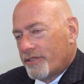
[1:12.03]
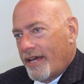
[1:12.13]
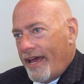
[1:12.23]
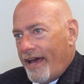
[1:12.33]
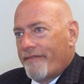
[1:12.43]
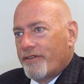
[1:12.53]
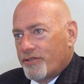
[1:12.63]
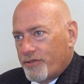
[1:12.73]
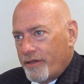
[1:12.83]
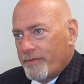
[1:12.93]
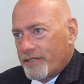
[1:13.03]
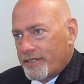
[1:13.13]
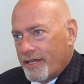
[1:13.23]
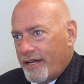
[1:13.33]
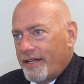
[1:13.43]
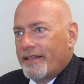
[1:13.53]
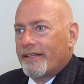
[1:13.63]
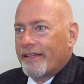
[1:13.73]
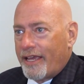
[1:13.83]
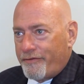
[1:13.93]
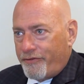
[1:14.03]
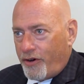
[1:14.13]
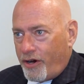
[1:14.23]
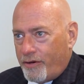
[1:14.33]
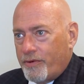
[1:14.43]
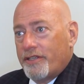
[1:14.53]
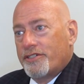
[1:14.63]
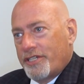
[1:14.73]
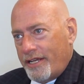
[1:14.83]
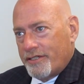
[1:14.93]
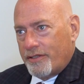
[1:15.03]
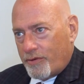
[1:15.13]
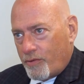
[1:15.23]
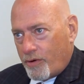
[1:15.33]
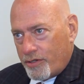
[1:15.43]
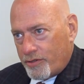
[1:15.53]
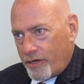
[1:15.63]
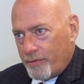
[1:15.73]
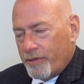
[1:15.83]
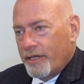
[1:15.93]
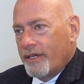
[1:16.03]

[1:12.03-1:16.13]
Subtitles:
to have their treatments done in the late fall when they're changing their wardrobe.